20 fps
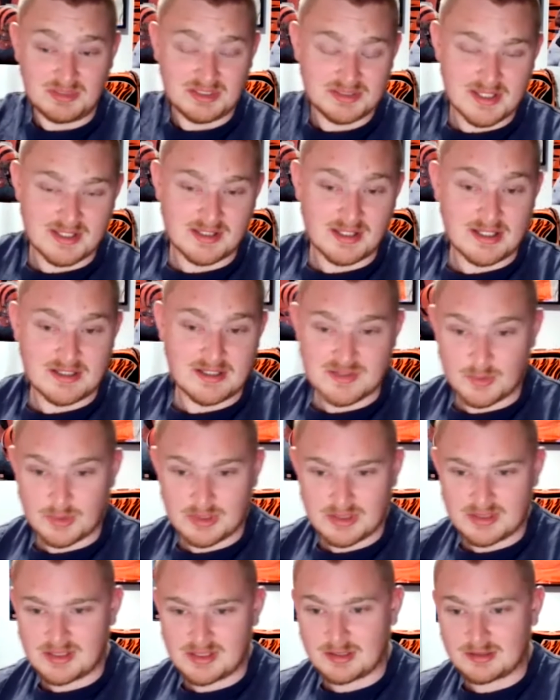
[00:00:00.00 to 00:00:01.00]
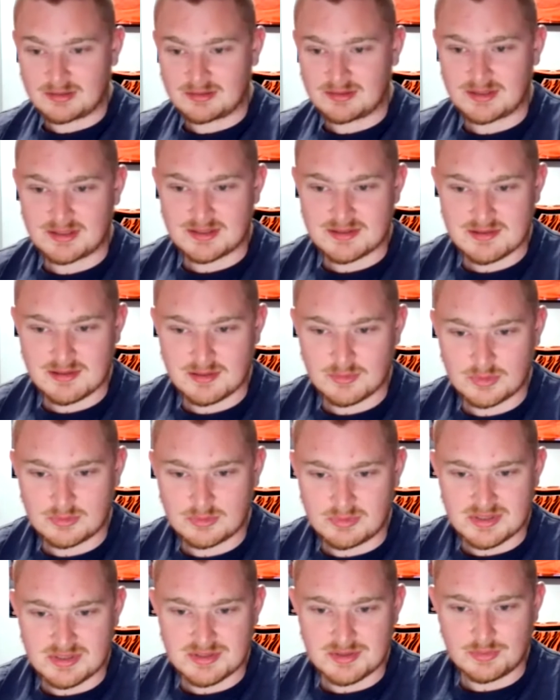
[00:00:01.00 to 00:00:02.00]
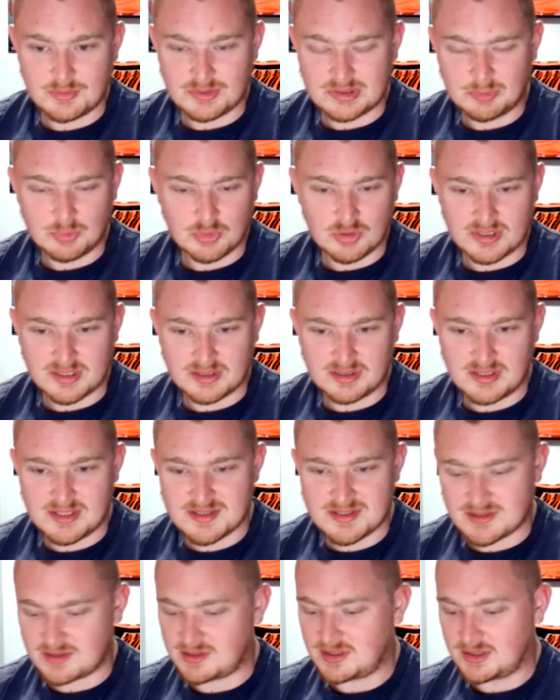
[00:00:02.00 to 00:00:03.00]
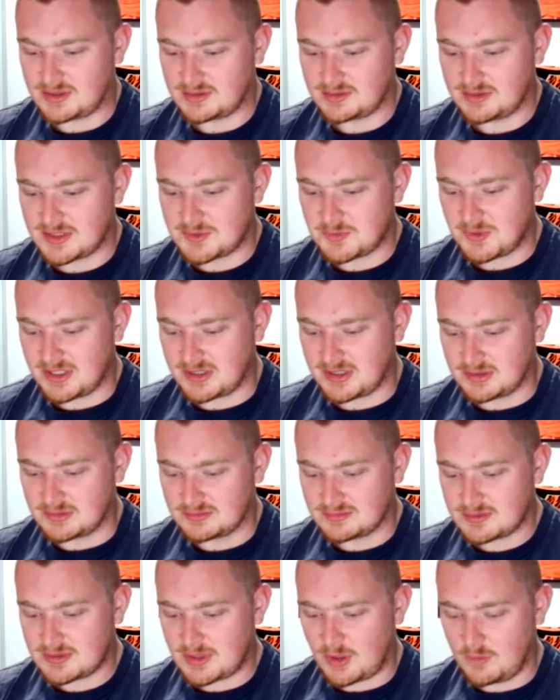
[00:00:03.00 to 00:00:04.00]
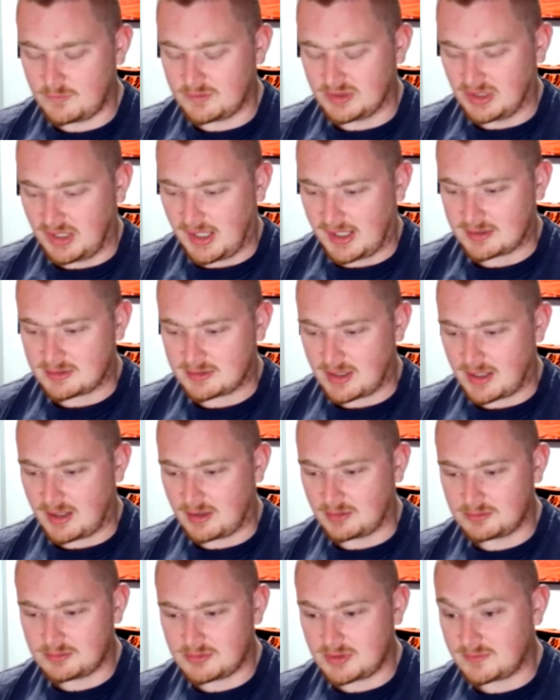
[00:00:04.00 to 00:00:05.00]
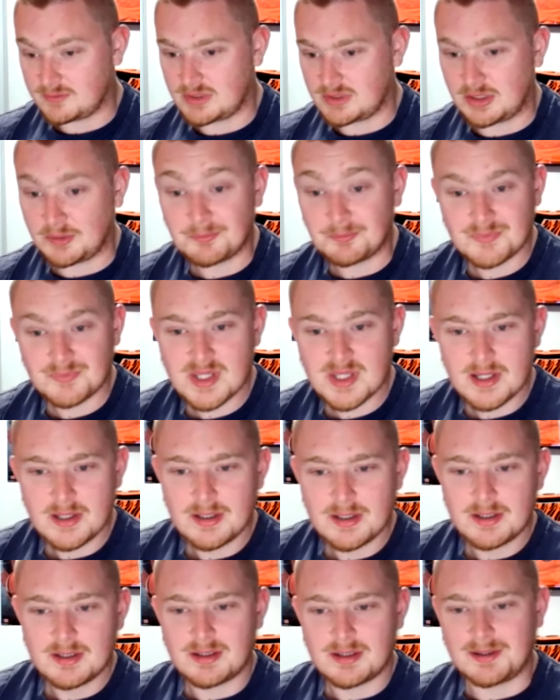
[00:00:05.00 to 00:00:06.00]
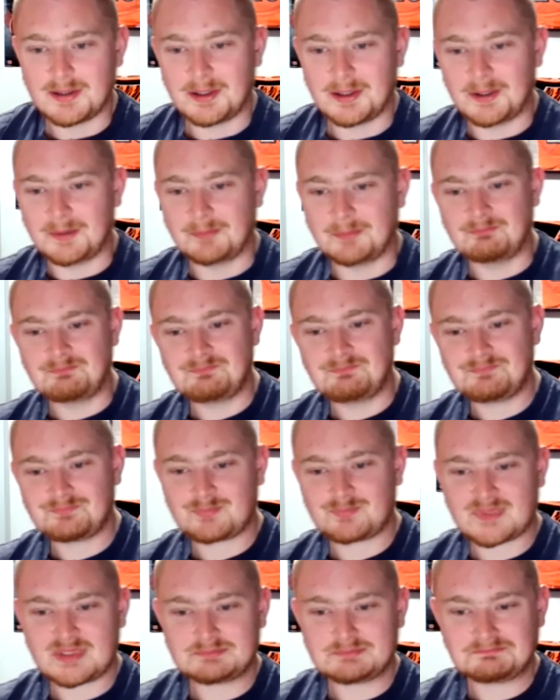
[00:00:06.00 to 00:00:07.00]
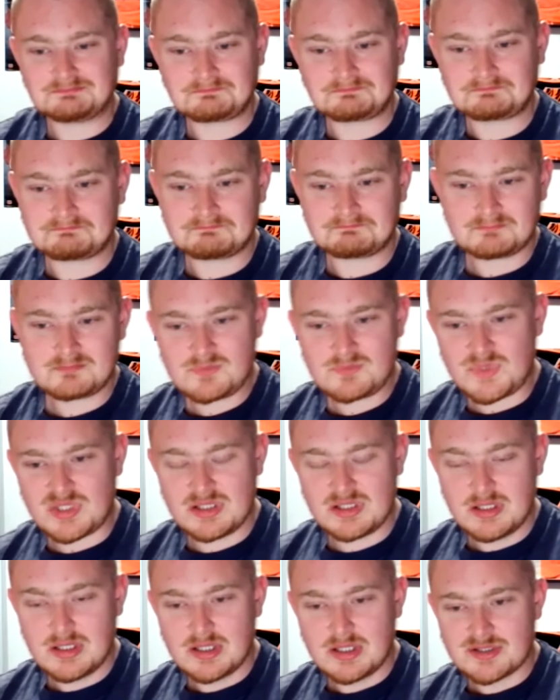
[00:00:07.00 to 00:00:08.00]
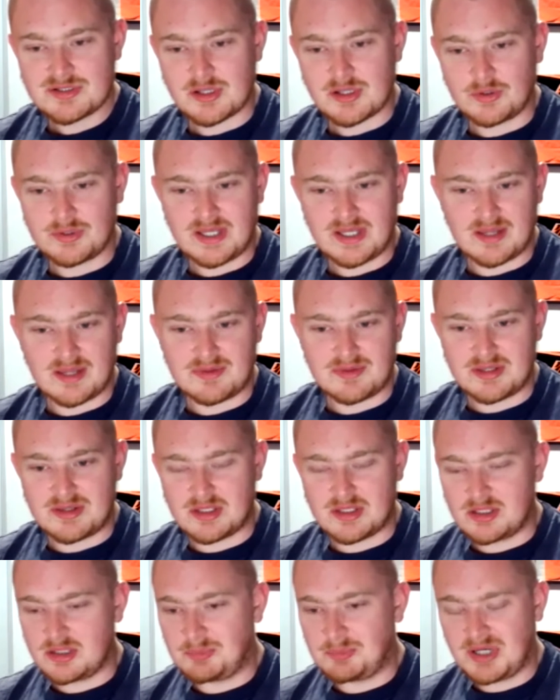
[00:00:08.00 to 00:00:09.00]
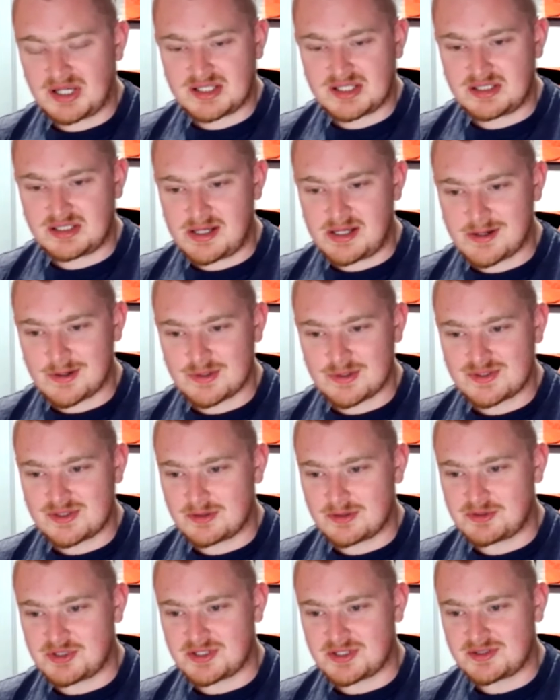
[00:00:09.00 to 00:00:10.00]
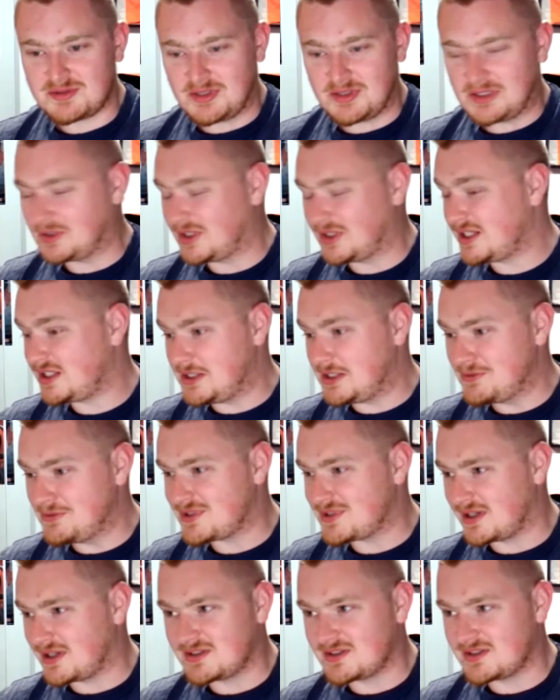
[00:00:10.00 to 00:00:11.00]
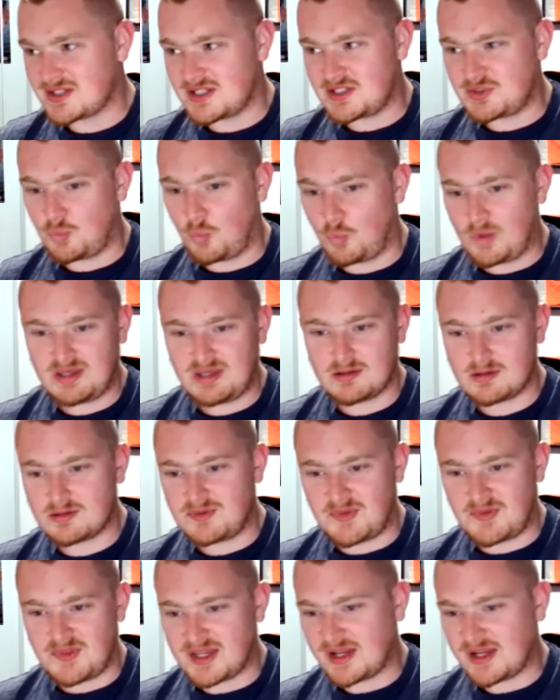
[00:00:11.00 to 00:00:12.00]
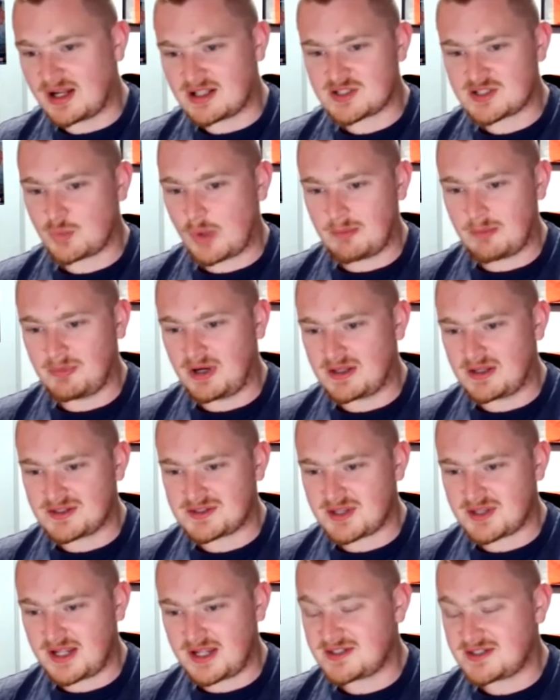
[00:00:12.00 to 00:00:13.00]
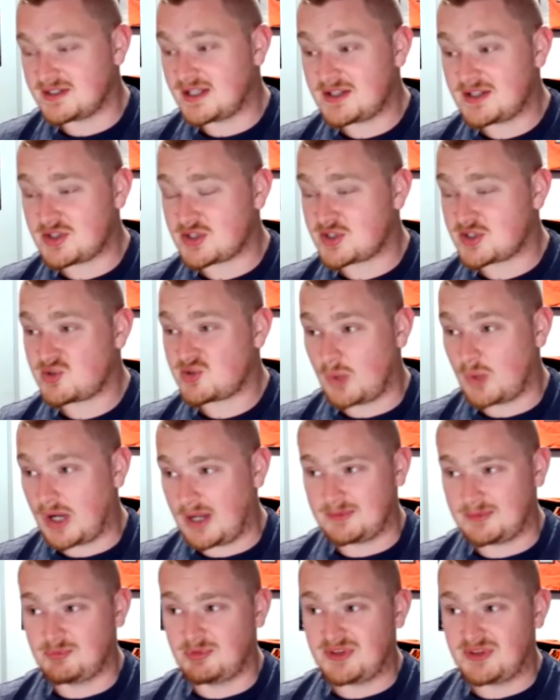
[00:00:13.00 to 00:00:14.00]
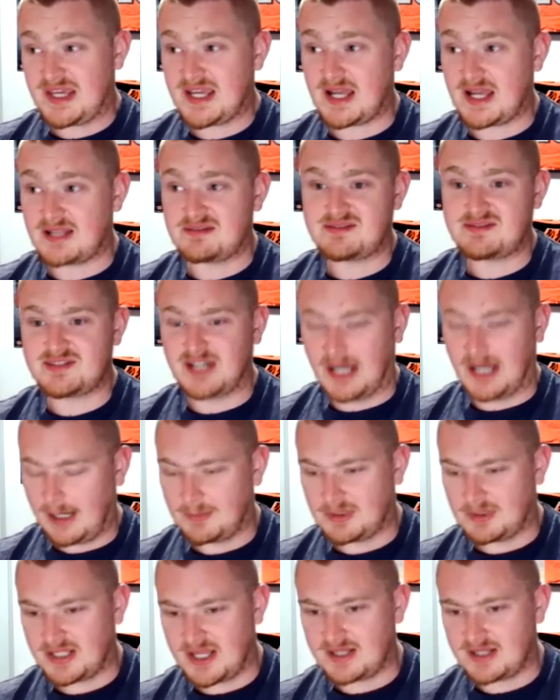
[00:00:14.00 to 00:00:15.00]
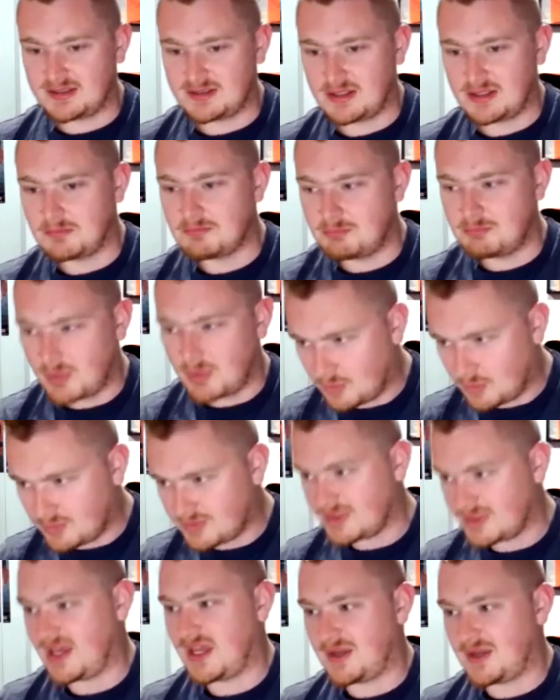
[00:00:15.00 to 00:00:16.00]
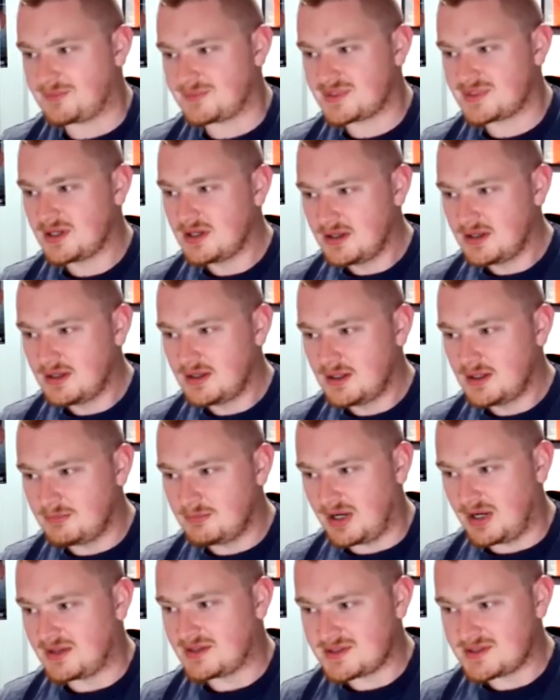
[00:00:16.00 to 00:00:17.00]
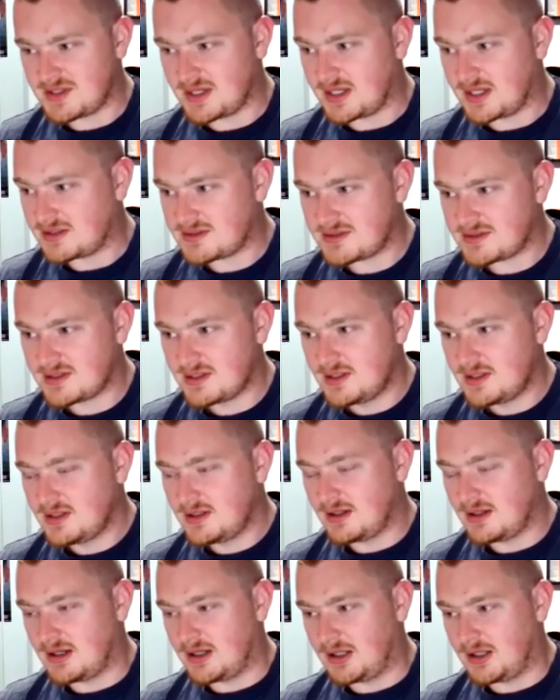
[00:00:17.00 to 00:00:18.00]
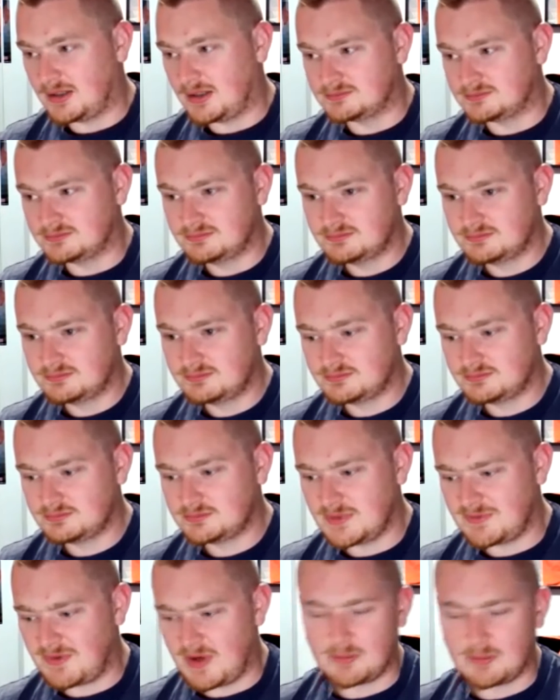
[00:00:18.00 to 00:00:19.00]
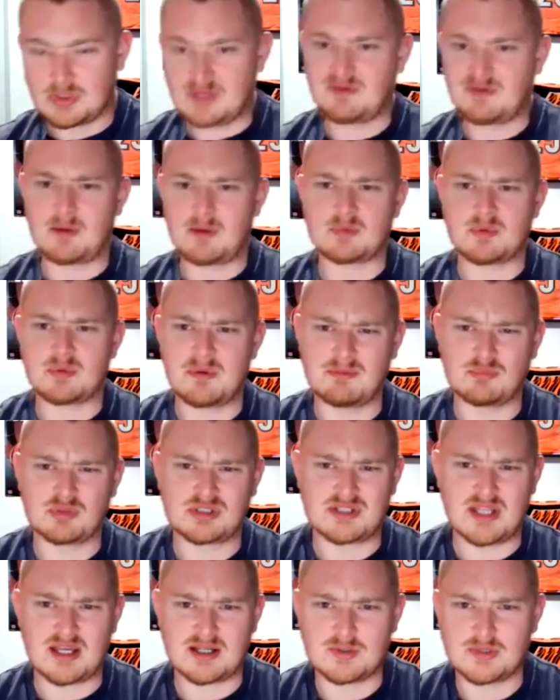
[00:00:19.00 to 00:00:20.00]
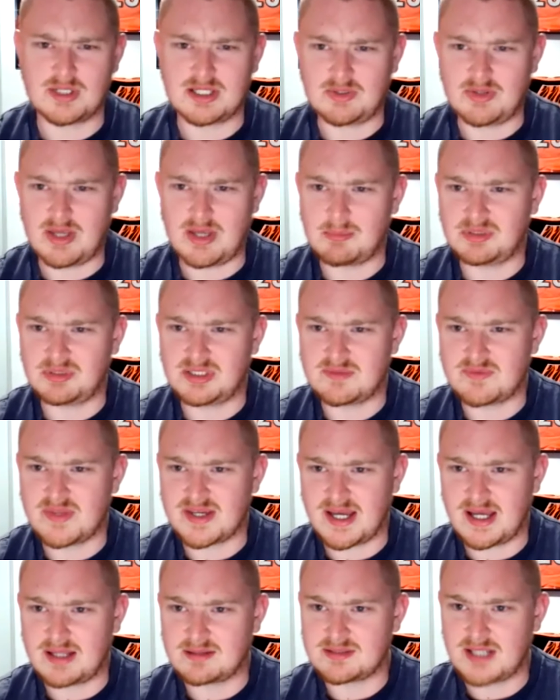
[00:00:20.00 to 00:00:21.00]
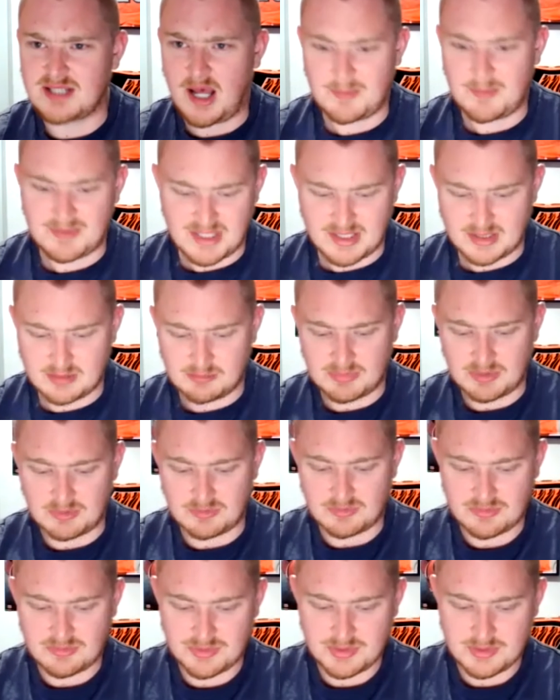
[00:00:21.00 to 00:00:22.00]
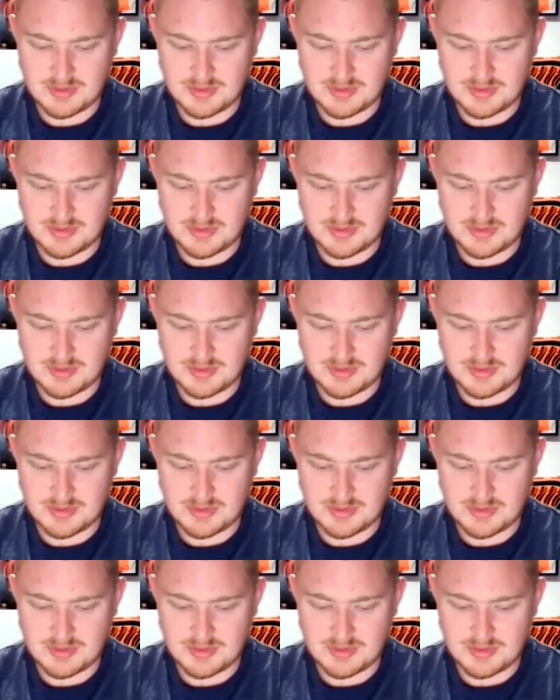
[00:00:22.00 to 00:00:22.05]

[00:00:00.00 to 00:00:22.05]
Monday night, so yeah, I guess that would be school in the morning, unless we get a COVID lockdown. You never know. Um, so yeah, the Buccaneers, they're just like you said, it's weird that they got swept by the Saints, and not just swept, but they got dominated in both games by the Saints. Um, if I'm remembering that correctly, I believe they got dominated in both.